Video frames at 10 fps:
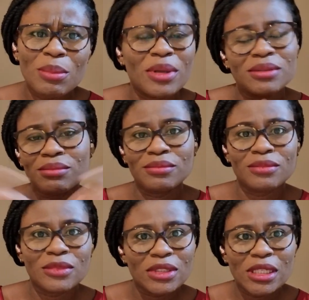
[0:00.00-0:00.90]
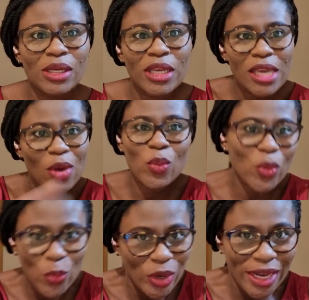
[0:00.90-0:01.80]
But here we
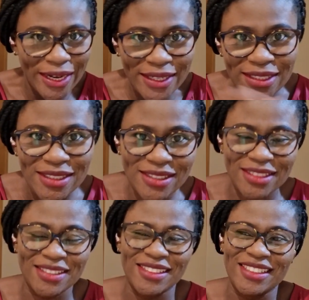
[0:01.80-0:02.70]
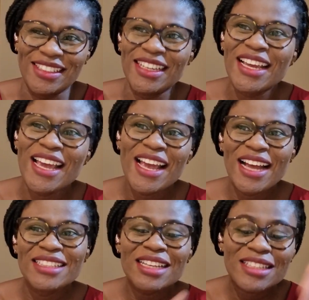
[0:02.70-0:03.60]
were, and
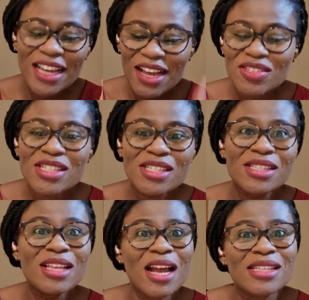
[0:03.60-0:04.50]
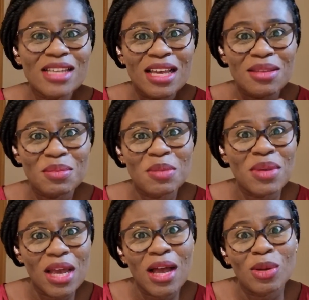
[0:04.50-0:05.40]
they said they had to get the baby
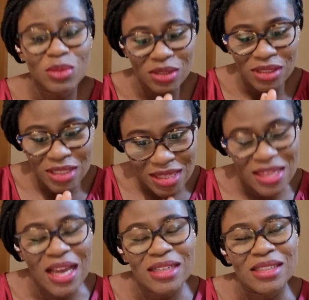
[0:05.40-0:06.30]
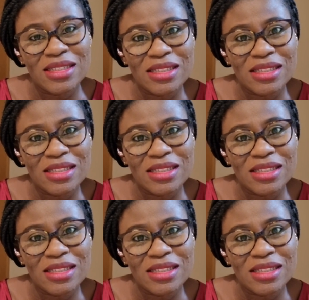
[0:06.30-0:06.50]
out that